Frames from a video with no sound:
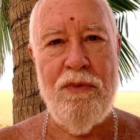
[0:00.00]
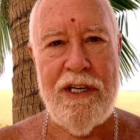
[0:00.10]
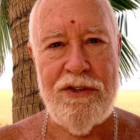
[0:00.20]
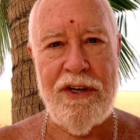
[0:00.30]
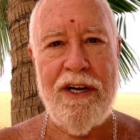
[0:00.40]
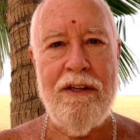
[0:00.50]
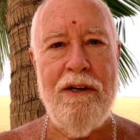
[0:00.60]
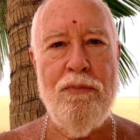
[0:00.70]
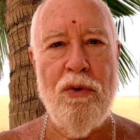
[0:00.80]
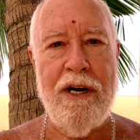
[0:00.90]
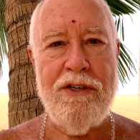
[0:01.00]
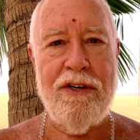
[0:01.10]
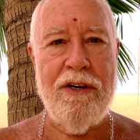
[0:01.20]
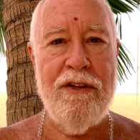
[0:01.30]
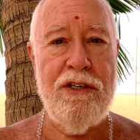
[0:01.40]
we seek
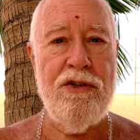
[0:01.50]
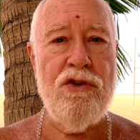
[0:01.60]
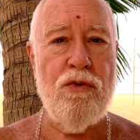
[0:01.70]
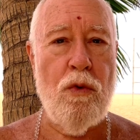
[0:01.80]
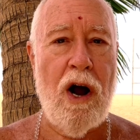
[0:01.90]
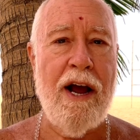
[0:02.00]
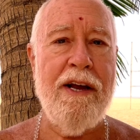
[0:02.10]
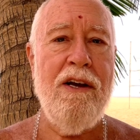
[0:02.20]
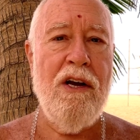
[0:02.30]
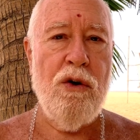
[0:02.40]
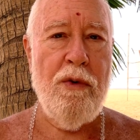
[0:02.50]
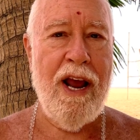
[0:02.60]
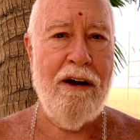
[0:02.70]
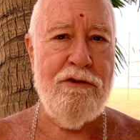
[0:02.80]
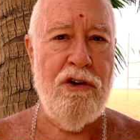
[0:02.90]
liberation. This is why we
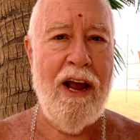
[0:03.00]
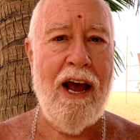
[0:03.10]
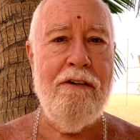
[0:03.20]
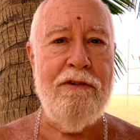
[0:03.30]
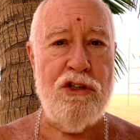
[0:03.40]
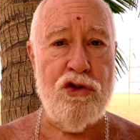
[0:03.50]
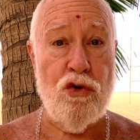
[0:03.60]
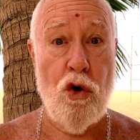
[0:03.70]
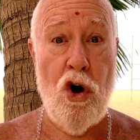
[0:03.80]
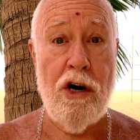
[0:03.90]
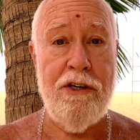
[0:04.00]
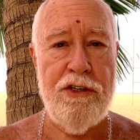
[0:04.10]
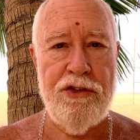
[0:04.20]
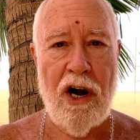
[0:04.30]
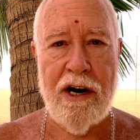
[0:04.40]
have to have a strong
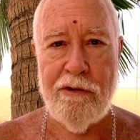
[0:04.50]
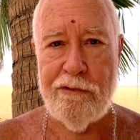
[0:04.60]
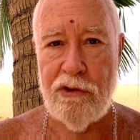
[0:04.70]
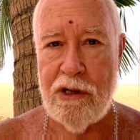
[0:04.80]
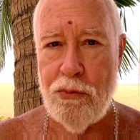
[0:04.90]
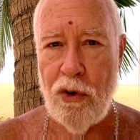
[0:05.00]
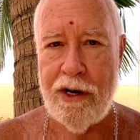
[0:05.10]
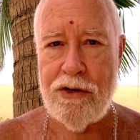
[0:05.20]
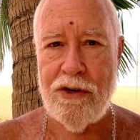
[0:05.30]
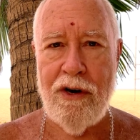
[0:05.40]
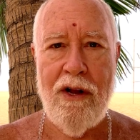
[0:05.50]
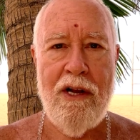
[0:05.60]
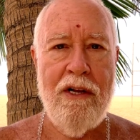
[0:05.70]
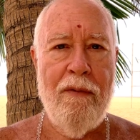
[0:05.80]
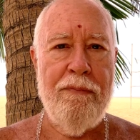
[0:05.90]
desire for liberation.
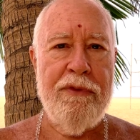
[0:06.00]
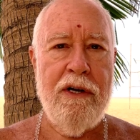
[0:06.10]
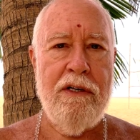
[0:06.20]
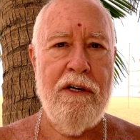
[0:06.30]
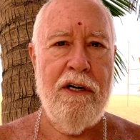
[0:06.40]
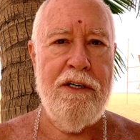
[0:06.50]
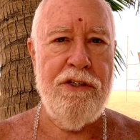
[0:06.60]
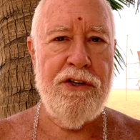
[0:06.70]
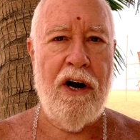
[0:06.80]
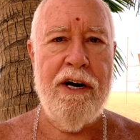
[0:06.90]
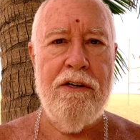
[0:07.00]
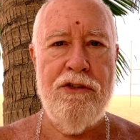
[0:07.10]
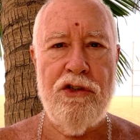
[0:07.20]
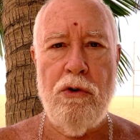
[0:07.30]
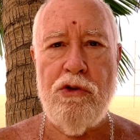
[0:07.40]
A desire
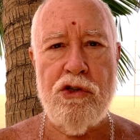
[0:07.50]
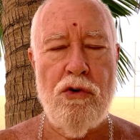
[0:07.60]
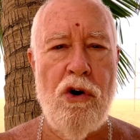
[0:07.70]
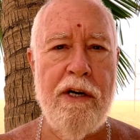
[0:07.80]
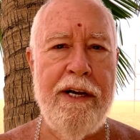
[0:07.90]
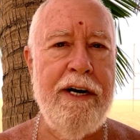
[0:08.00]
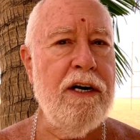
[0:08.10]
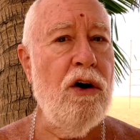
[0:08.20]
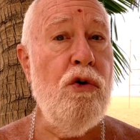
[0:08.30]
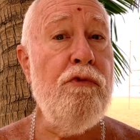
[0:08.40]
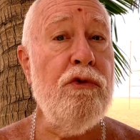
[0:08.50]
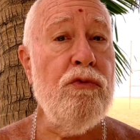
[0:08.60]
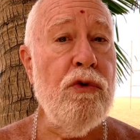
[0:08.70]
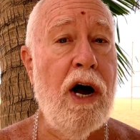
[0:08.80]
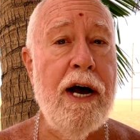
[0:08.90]
so strong that it
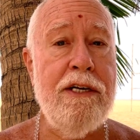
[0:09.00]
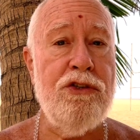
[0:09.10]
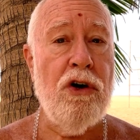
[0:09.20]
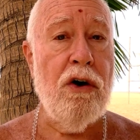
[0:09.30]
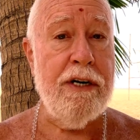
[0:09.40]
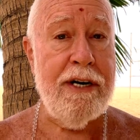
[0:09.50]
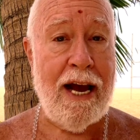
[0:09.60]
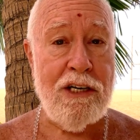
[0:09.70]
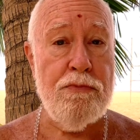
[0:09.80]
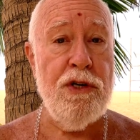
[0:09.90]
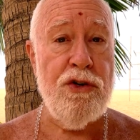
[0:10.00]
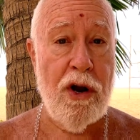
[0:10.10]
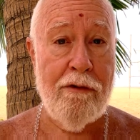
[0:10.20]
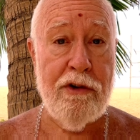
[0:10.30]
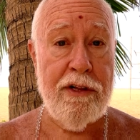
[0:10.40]
overrides our attachment
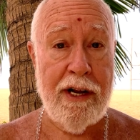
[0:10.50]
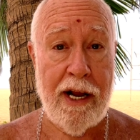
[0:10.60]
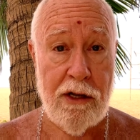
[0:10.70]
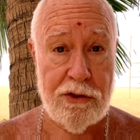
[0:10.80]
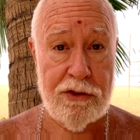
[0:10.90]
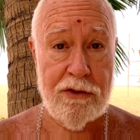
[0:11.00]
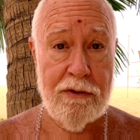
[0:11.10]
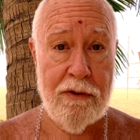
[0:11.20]
to everything else,